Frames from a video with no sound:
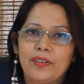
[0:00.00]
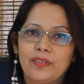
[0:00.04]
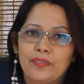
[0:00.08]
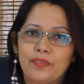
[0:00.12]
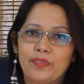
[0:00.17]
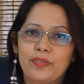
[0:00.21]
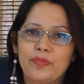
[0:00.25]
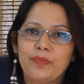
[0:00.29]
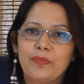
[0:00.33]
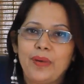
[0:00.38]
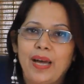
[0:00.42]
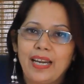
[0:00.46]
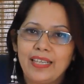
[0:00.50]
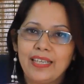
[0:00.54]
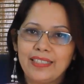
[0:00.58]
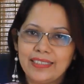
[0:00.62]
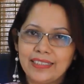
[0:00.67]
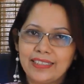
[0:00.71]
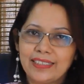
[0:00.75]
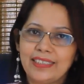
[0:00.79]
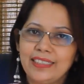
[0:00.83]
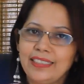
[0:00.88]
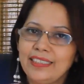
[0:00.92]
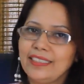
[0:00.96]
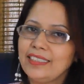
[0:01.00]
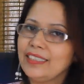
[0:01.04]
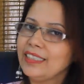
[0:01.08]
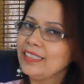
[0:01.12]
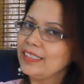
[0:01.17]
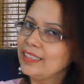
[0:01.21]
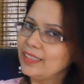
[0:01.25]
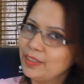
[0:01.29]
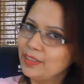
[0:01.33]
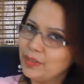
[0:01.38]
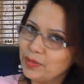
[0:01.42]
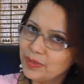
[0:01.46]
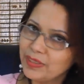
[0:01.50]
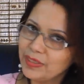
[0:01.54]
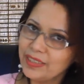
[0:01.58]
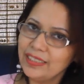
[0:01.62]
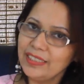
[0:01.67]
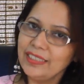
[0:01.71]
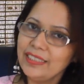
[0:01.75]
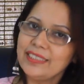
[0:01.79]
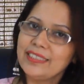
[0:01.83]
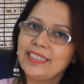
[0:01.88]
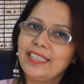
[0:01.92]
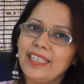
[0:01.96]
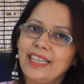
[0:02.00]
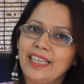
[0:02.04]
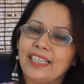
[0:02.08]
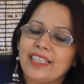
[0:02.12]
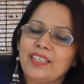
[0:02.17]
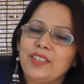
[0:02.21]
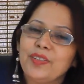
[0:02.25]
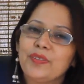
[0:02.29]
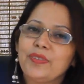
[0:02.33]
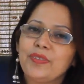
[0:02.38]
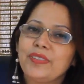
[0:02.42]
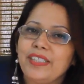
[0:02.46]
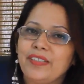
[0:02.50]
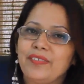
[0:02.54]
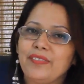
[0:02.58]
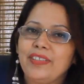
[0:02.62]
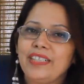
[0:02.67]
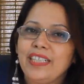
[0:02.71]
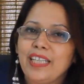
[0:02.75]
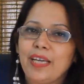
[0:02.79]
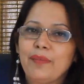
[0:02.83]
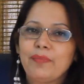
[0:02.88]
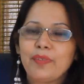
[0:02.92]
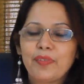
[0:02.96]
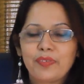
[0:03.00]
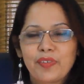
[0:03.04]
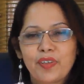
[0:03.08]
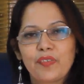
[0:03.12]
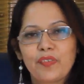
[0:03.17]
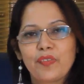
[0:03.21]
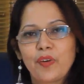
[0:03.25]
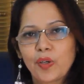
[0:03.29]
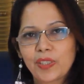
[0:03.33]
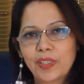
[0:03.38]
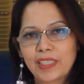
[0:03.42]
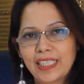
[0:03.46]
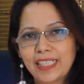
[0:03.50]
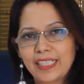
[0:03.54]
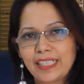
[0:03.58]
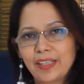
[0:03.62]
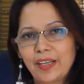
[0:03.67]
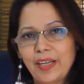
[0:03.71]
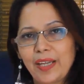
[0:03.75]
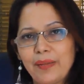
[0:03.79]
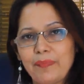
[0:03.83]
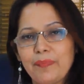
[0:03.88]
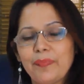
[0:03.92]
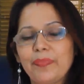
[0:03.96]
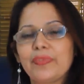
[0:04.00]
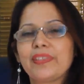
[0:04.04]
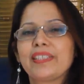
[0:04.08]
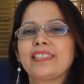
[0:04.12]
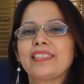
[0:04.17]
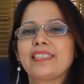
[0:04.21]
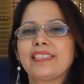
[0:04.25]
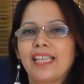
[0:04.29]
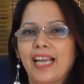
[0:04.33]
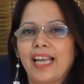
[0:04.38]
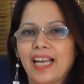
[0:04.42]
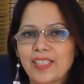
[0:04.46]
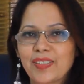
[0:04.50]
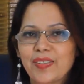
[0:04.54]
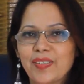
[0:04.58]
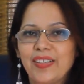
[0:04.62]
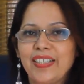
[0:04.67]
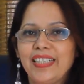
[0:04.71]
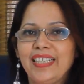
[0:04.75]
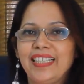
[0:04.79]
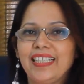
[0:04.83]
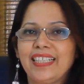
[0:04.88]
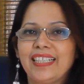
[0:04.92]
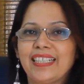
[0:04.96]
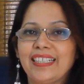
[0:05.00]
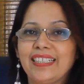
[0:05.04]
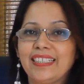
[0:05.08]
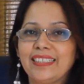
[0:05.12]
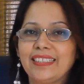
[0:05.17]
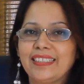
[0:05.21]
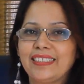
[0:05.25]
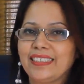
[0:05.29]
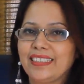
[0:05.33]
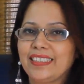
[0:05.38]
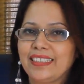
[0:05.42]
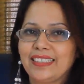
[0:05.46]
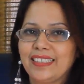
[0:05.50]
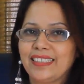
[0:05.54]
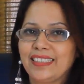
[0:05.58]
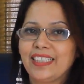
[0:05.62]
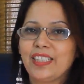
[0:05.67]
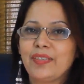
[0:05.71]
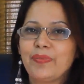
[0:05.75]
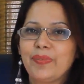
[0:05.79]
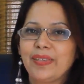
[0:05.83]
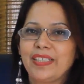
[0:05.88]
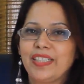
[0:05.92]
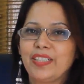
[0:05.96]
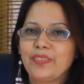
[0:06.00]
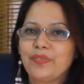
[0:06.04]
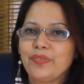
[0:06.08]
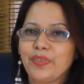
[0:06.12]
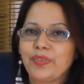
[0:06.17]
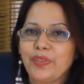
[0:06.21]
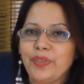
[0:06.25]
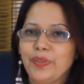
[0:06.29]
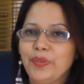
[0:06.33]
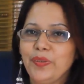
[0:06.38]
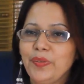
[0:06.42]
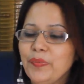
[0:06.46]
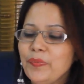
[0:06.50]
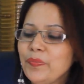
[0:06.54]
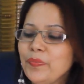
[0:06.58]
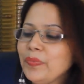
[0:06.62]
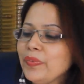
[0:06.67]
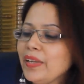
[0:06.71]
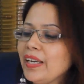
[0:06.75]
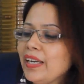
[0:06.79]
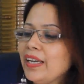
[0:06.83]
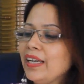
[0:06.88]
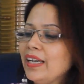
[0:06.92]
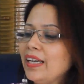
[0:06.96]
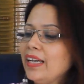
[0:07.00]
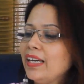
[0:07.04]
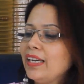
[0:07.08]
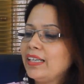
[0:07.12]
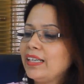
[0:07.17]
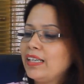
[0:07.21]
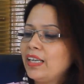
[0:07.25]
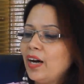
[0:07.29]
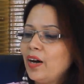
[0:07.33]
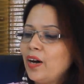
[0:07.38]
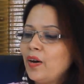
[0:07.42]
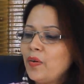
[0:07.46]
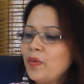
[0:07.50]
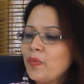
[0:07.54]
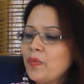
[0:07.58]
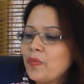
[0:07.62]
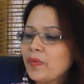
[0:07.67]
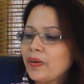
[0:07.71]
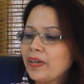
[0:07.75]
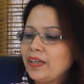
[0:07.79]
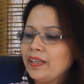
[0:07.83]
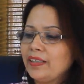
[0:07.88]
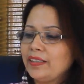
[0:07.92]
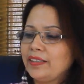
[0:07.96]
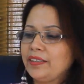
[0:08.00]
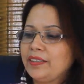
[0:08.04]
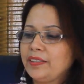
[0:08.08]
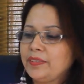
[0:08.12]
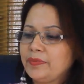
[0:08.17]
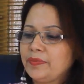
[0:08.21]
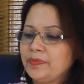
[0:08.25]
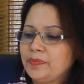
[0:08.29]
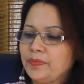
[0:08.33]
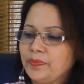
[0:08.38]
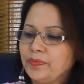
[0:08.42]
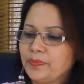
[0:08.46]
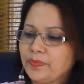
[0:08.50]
for balancing it, do the Sneha Gandusha every time. If you're a Vata type, this is actually recommended for you. Now